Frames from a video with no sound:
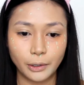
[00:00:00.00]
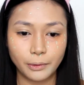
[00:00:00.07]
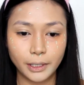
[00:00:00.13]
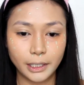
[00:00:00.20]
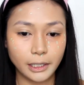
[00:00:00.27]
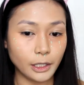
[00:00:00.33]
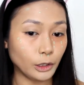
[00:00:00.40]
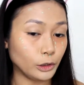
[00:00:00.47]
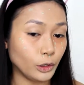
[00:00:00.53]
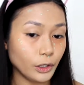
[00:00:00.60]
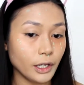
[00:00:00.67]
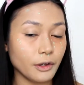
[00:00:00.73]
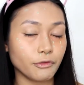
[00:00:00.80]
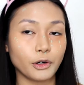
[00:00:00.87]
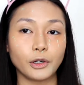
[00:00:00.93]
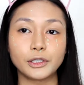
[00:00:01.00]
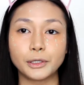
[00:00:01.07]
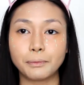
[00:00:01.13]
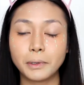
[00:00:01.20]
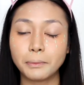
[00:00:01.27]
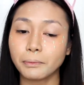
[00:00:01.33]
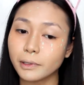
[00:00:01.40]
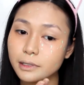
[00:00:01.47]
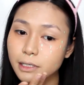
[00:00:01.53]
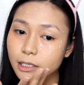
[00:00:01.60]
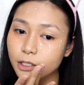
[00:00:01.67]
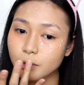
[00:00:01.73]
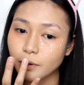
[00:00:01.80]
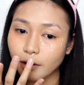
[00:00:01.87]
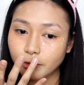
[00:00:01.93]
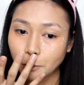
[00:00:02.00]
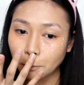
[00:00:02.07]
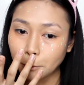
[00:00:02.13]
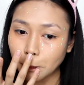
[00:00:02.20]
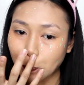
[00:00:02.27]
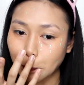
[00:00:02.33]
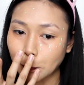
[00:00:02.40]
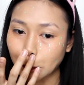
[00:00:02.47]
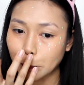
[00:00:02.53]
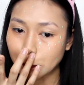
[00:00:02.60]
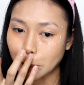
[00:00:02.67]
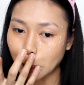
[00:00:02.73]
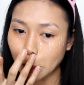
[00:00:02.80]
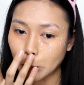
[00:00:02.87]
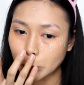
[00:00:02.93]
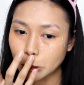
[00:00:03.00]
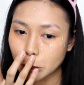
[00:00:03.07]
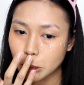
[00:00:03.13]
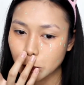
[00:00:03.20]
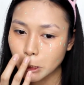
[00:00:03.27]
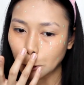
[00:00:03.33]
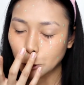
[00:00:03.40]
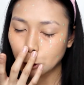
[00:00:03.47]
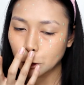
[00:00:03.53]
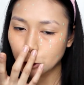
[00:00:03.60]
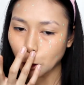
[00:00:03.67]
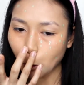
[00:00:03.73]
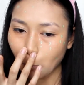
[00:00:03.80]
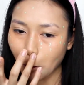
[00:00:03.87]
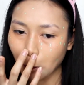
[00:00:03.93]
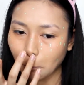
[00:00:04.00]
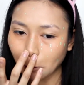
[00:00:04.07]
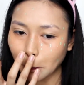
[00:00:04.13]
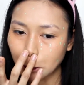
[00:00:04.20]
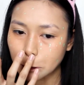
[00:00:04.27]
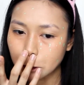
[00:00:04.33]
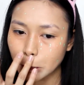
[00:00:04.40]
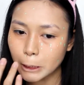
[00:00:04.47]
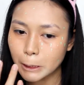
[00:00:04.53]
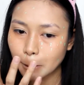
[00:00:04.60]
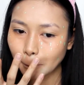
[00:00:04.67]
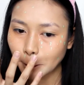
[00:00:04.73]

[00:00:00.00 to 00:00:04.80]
really looking for all your pimples is you have to blend this out in so many places,